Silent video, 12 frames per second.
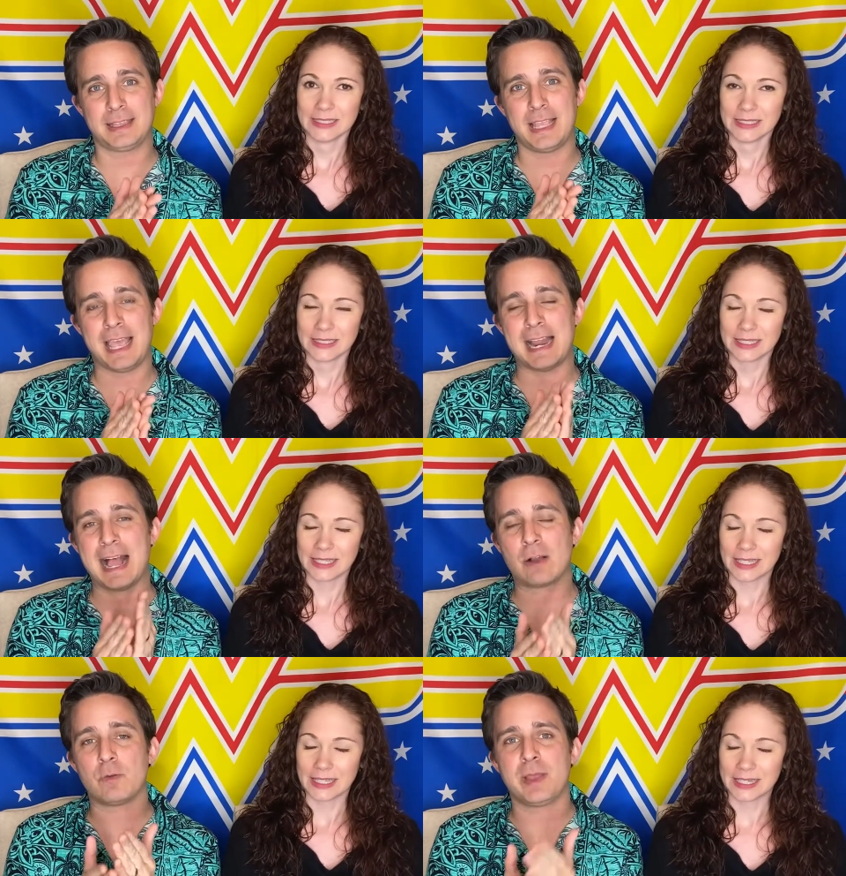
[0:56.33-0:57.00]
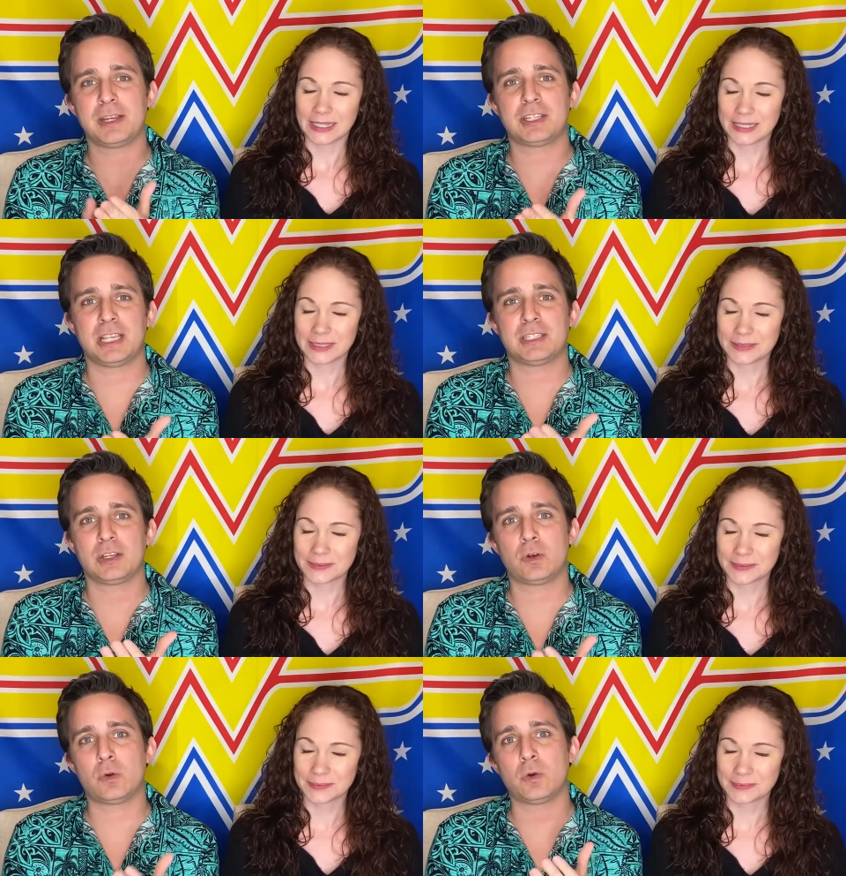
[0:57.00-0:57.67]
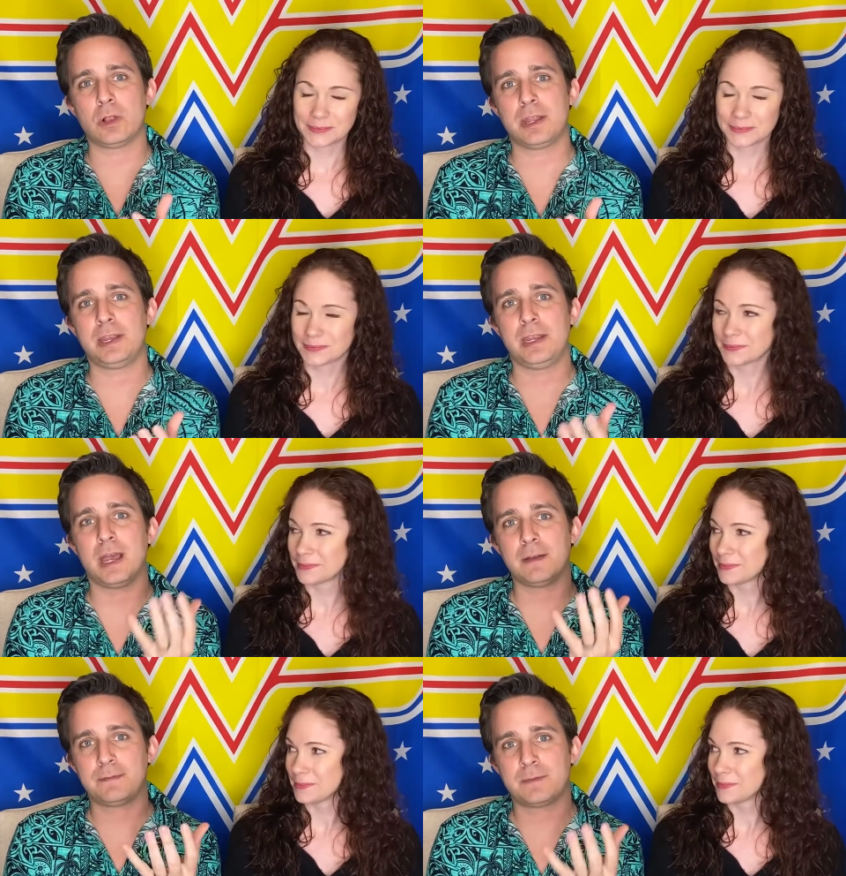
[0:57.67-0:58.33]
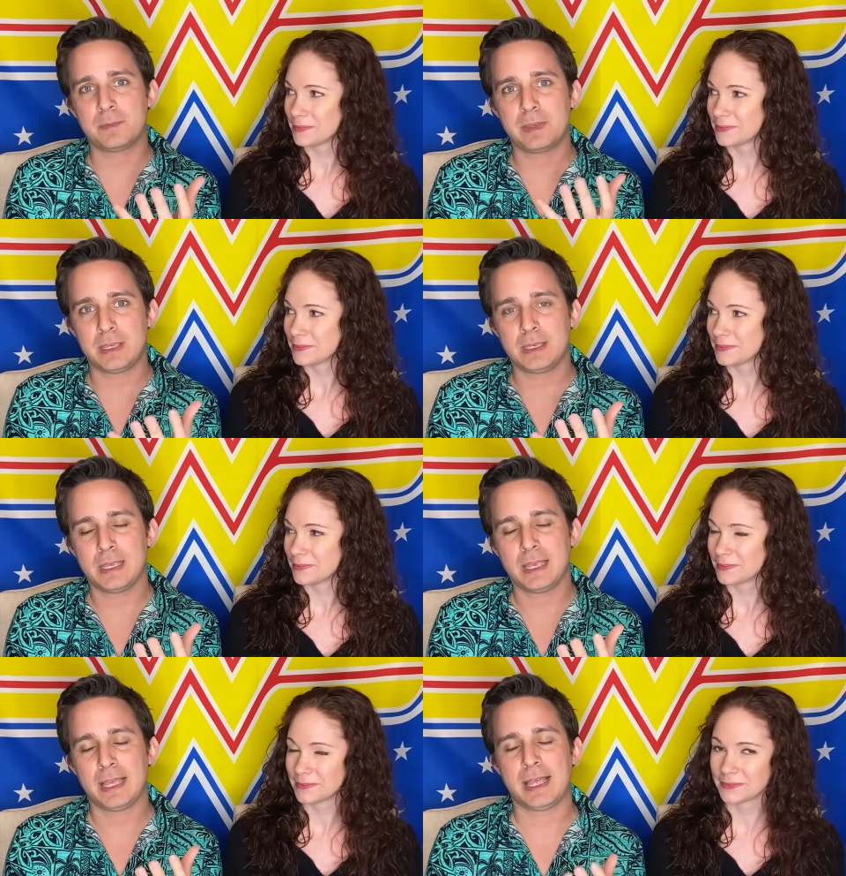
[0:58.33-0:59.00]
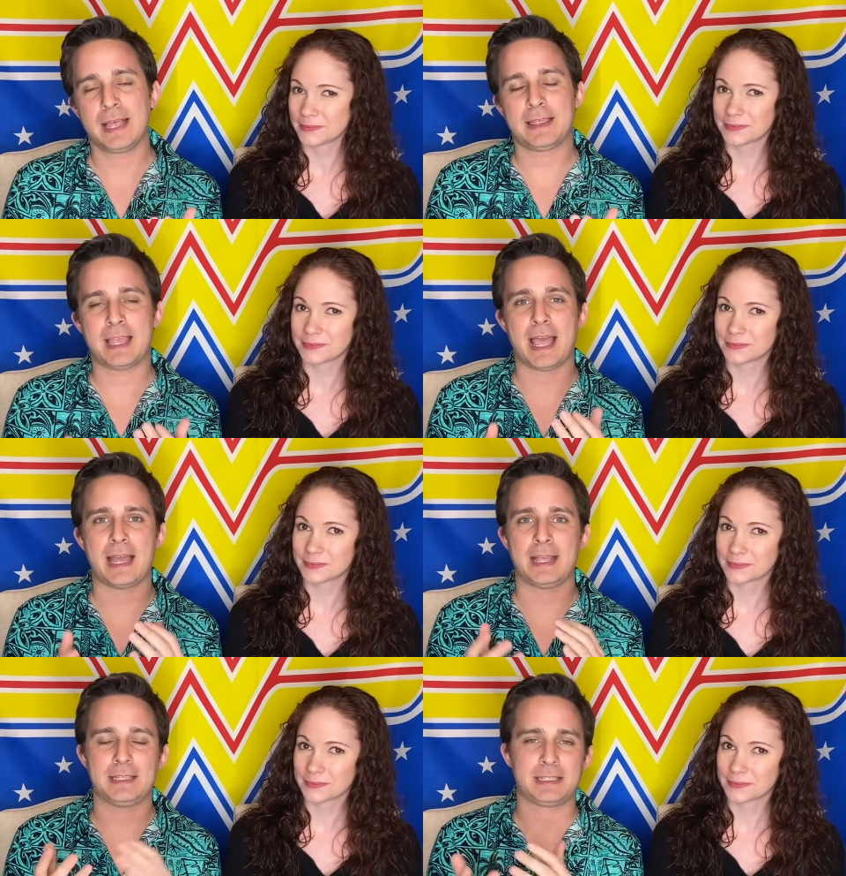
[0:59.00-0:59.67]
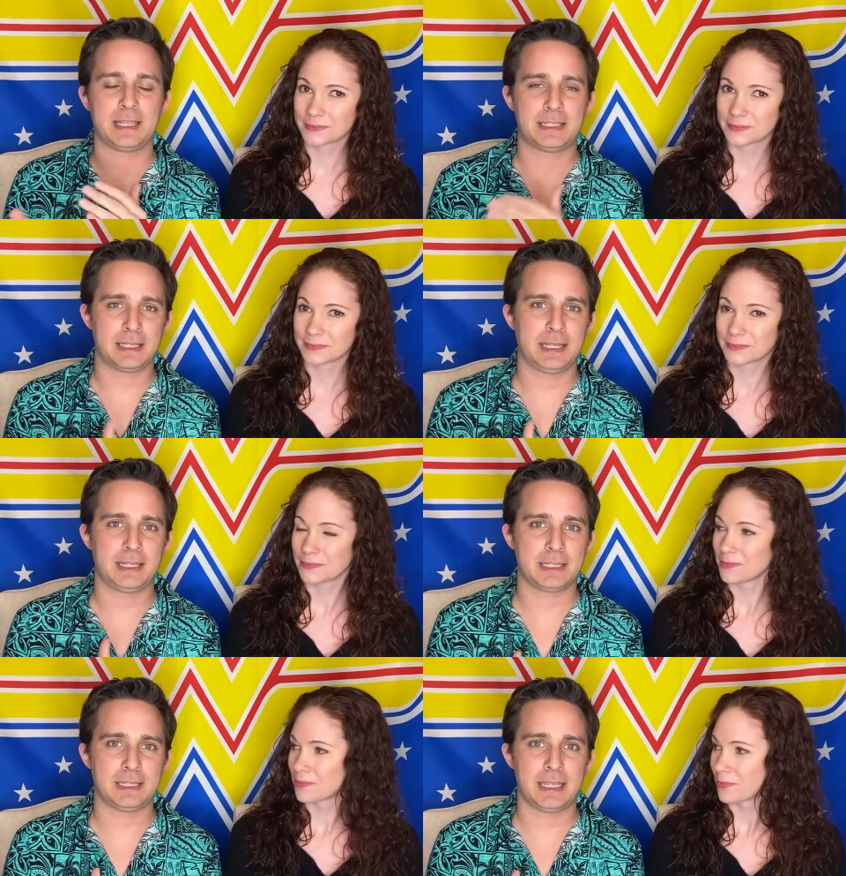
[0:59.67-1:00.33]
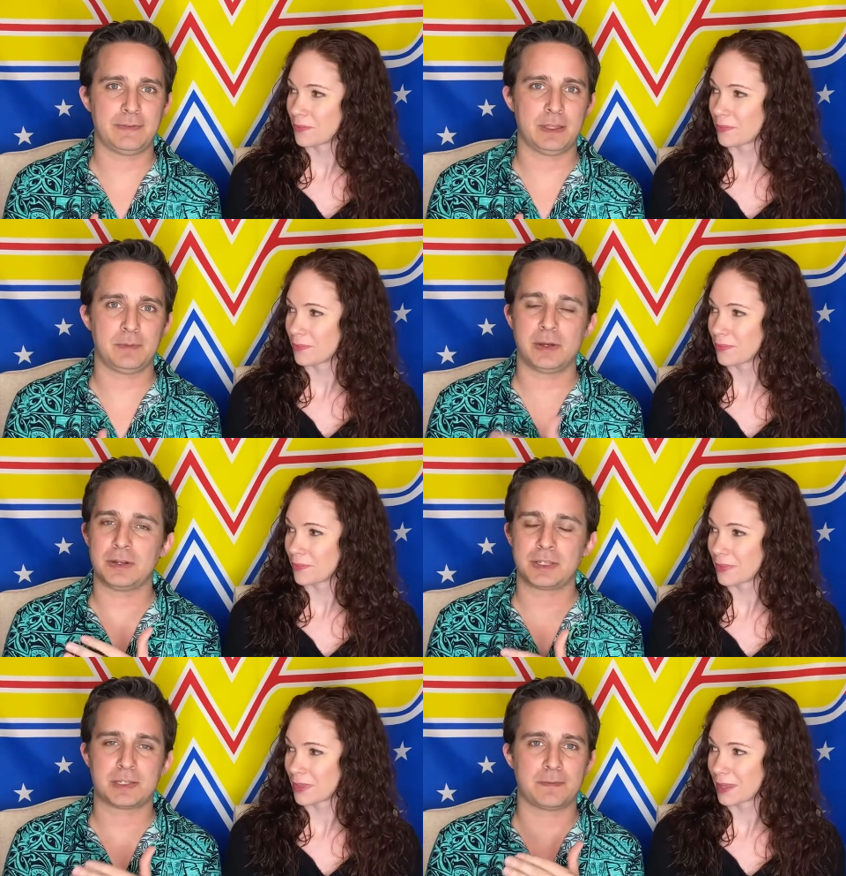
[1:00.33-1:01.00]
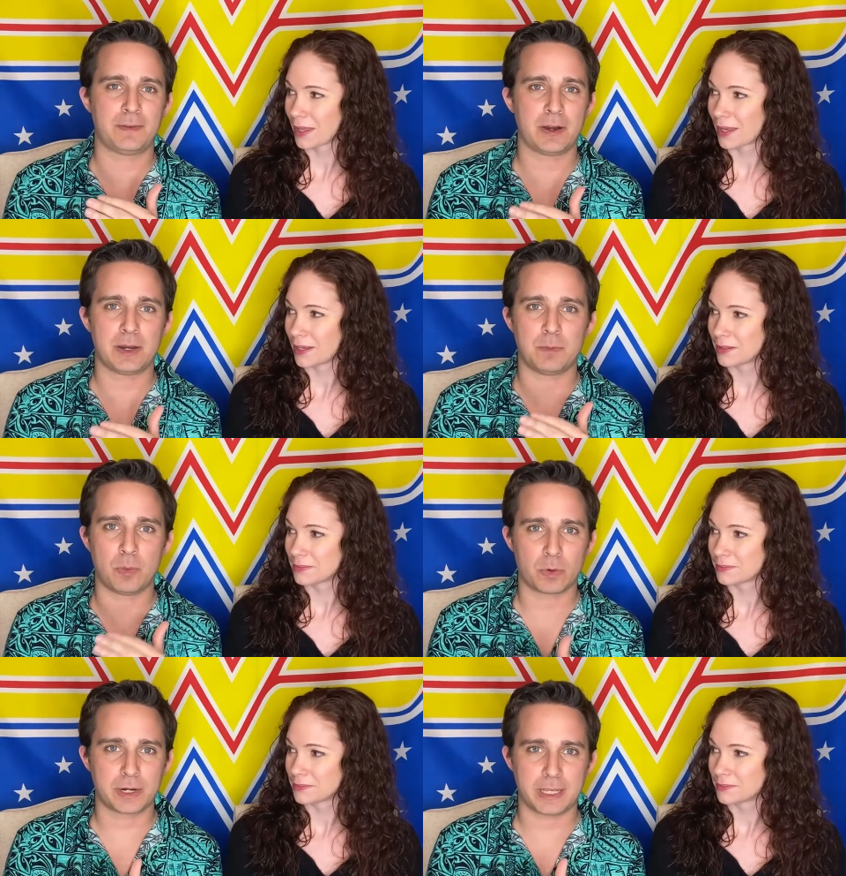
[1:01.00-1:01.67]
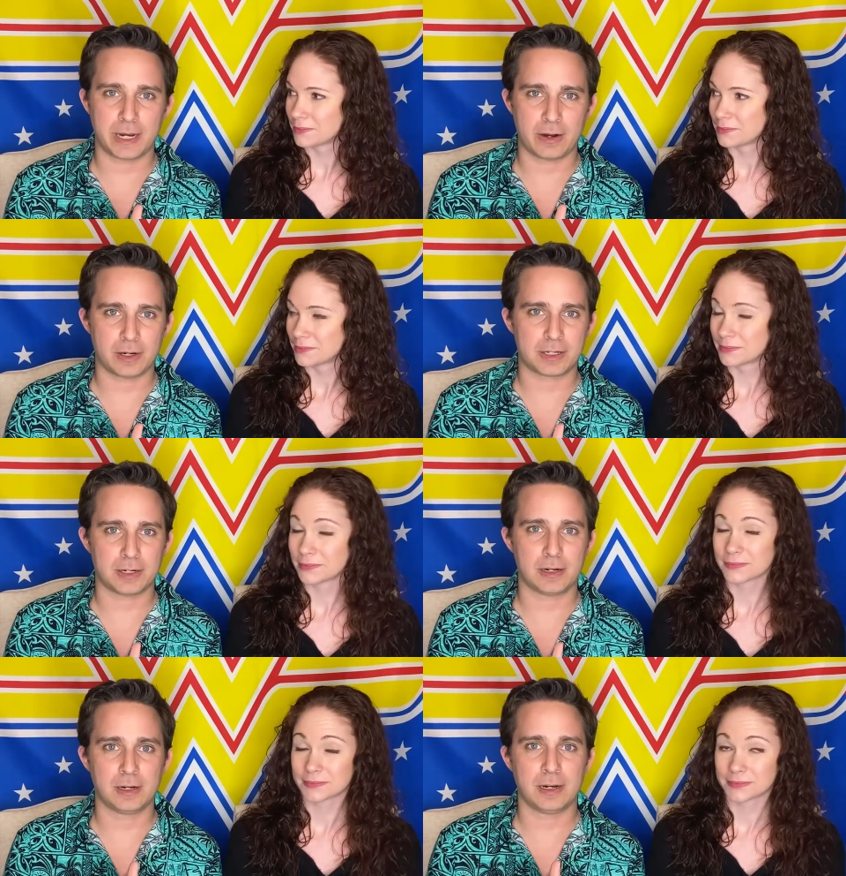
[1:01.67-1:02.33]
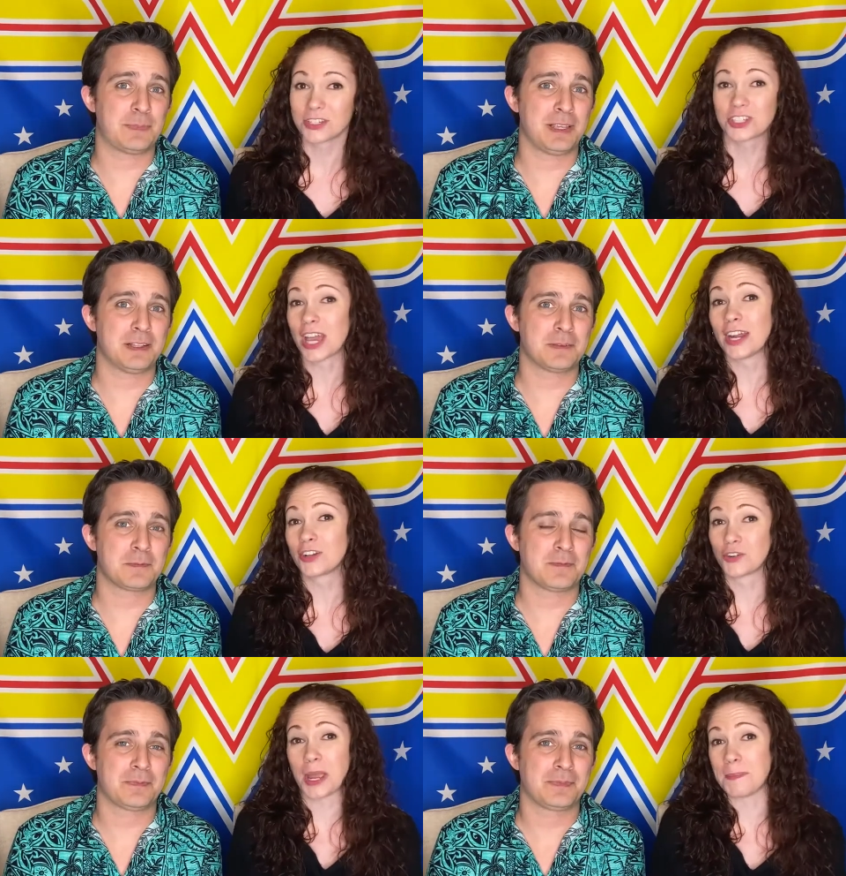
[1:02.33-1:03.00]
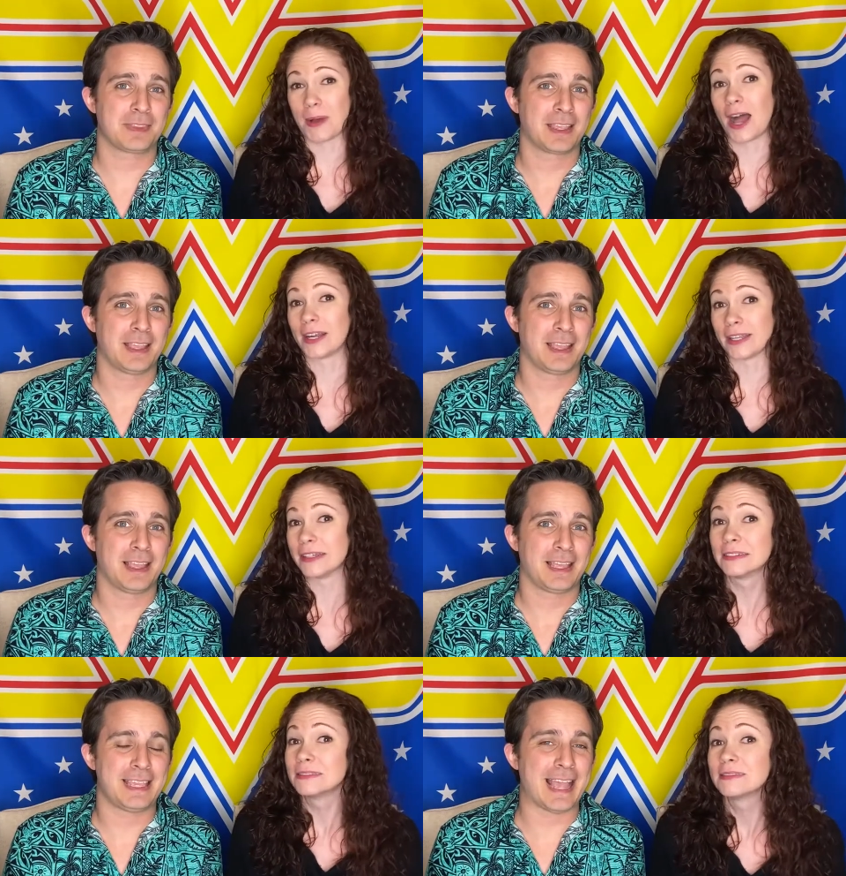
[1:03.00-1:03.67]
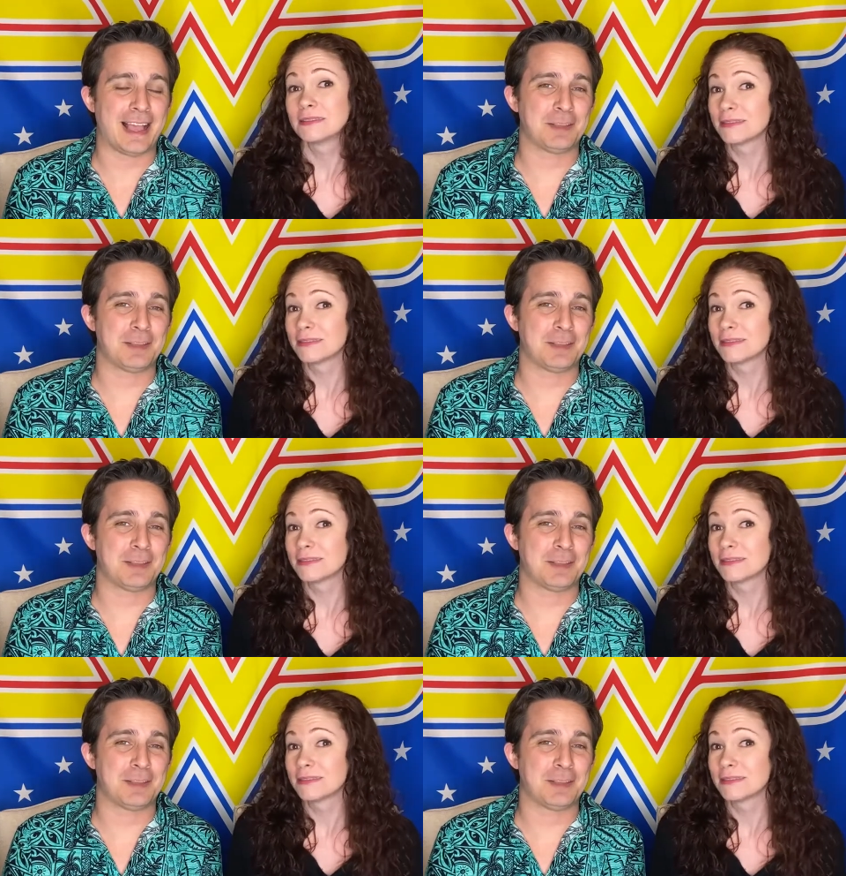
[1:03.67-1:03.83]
Speaker 1: and Aquaman just isn't cool enough for me. That it's a leave it. Mera's just a very boring character.
Speaker 2: She's got a great body.
Speaker 1: Yeah, I